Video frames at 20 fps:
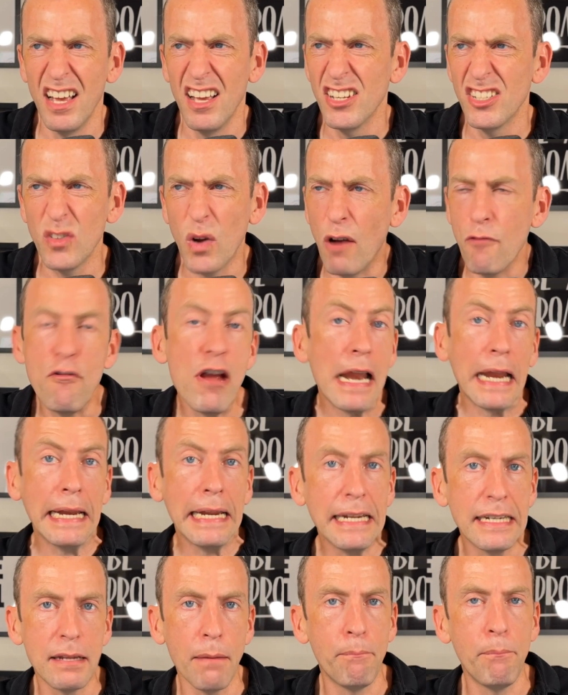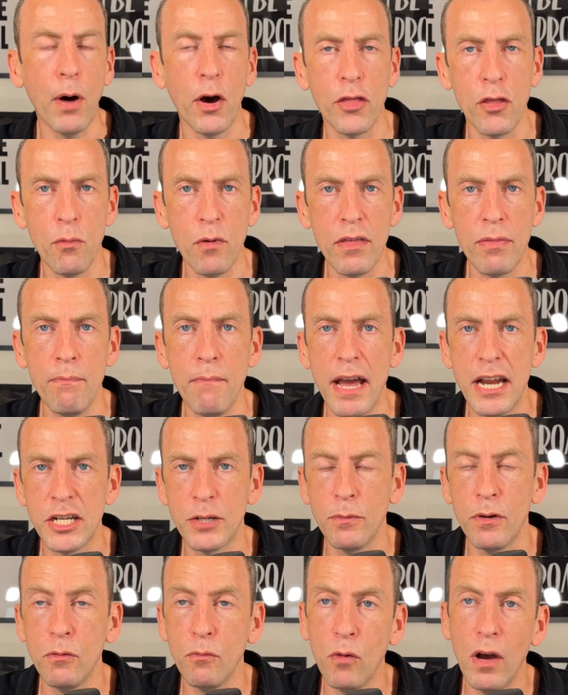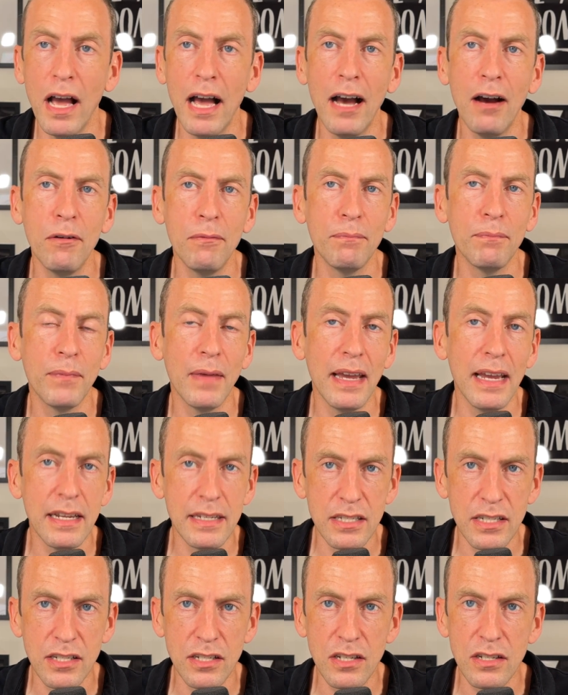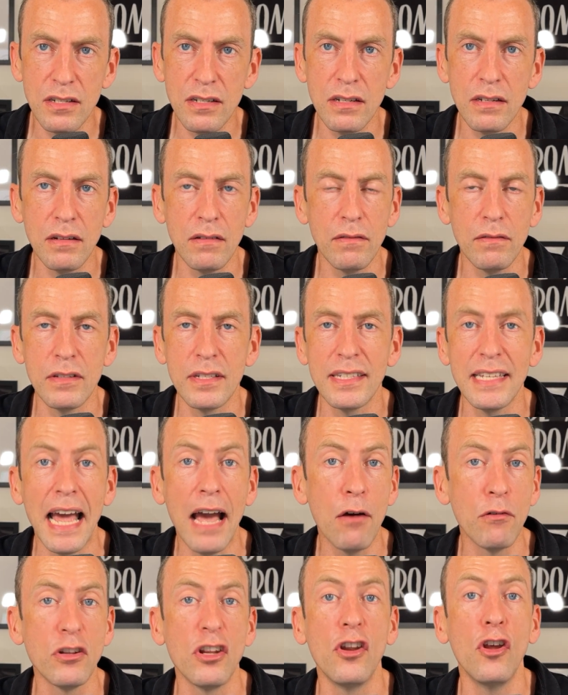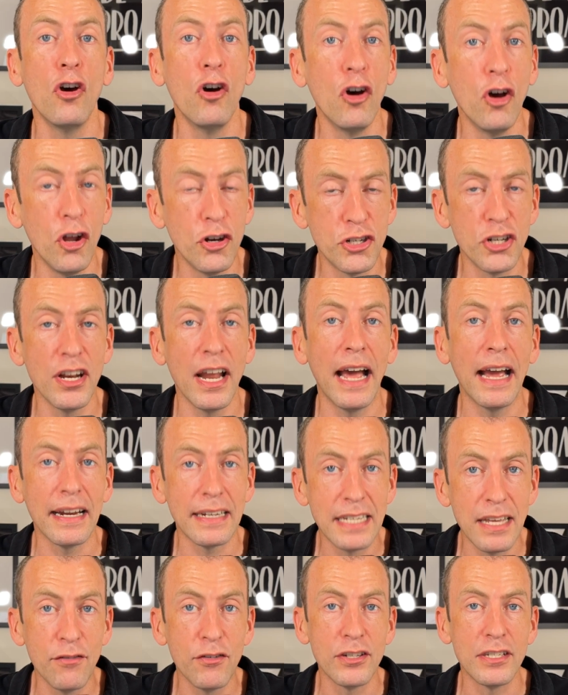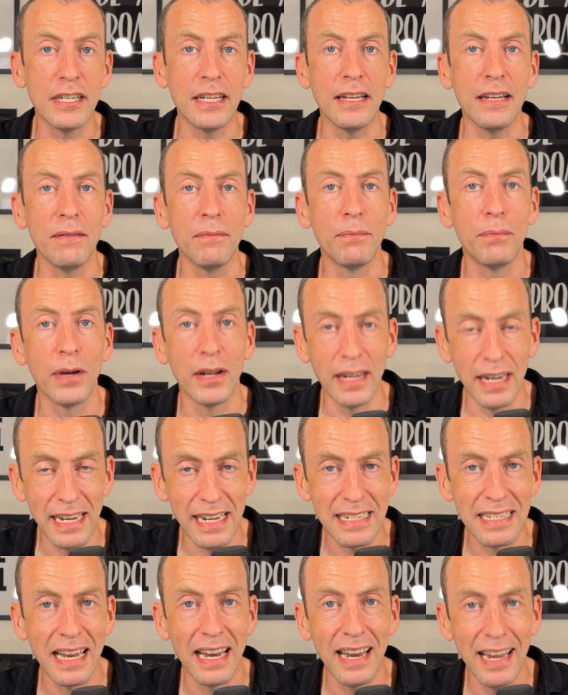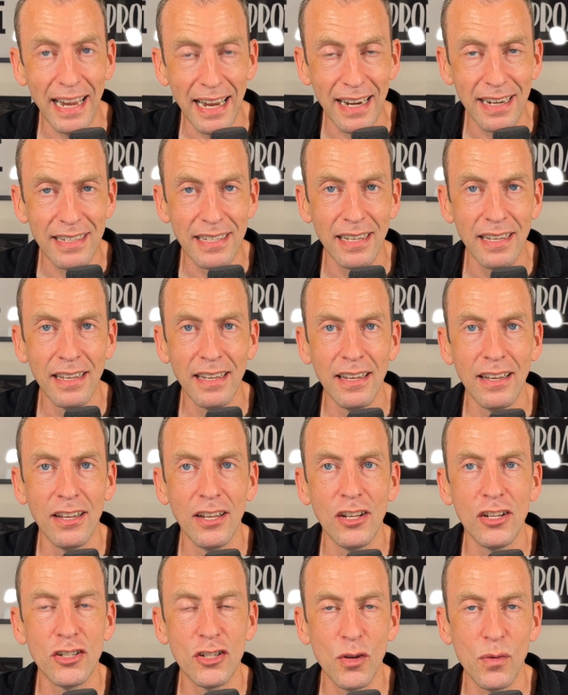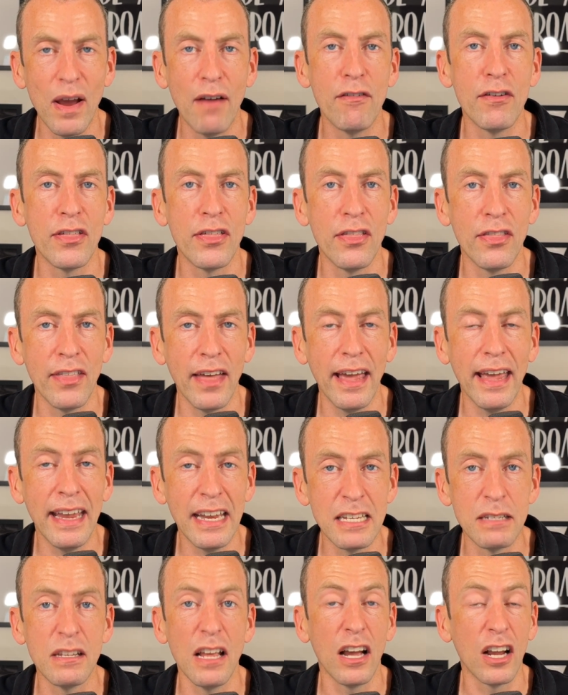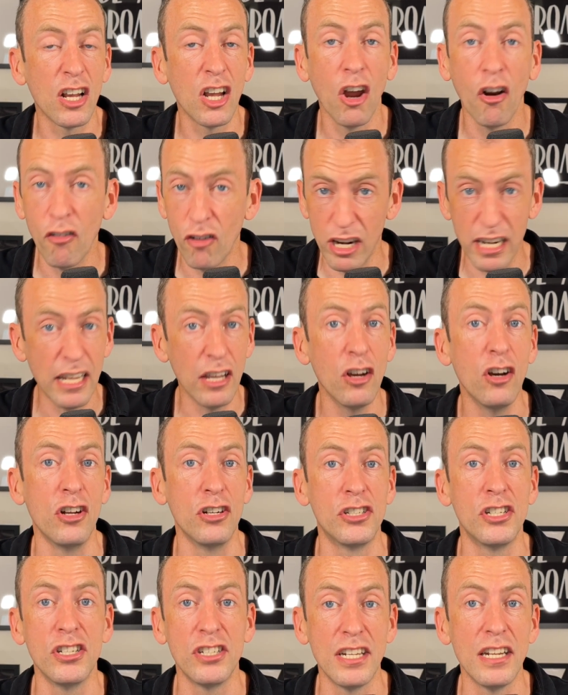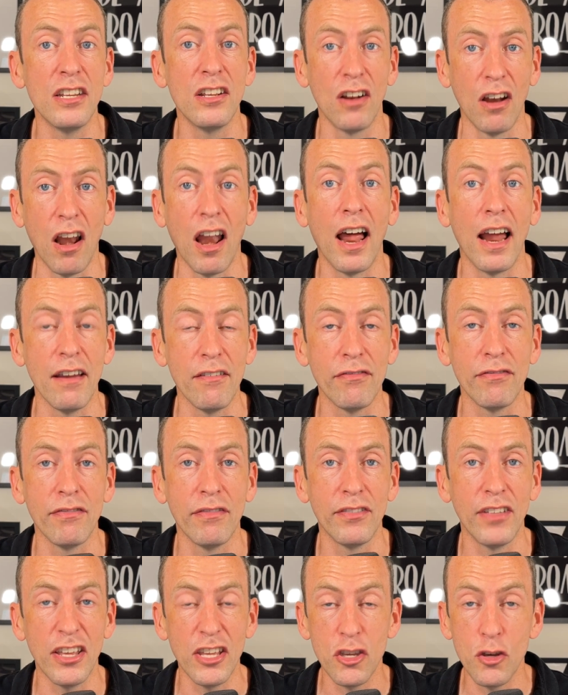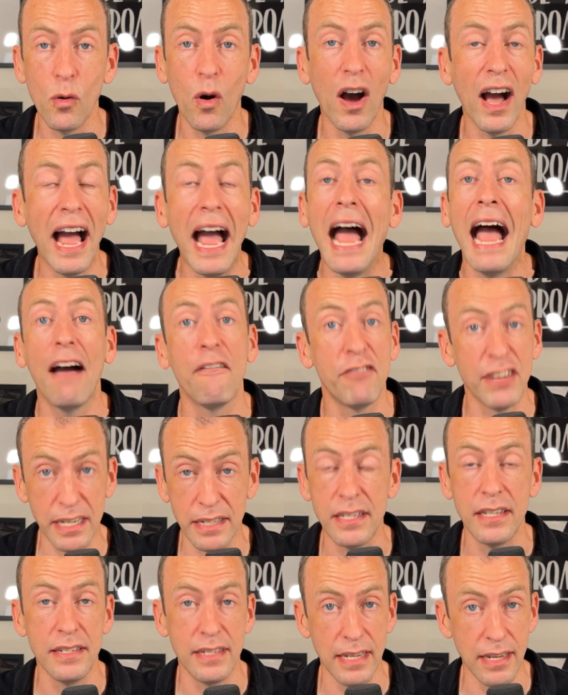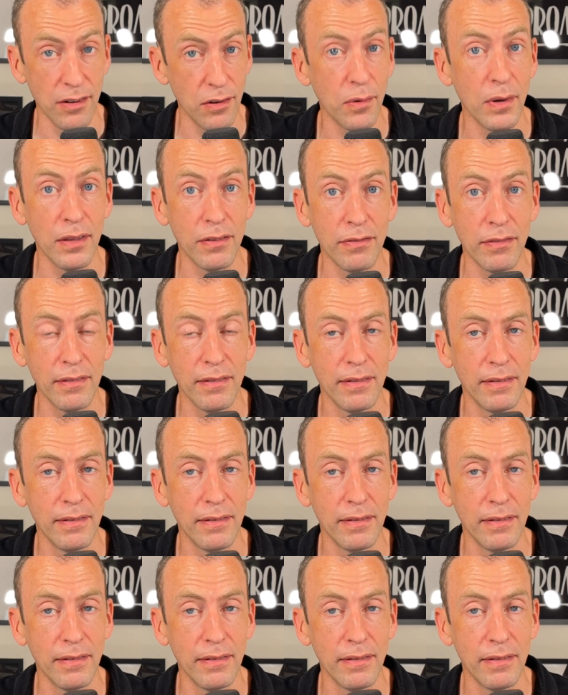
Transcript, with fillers: do I really need to bother with measurement? Well, it doesn't sound an urgent activity, but it is linked to everything that is currently urgent in your life that you are having to deal with.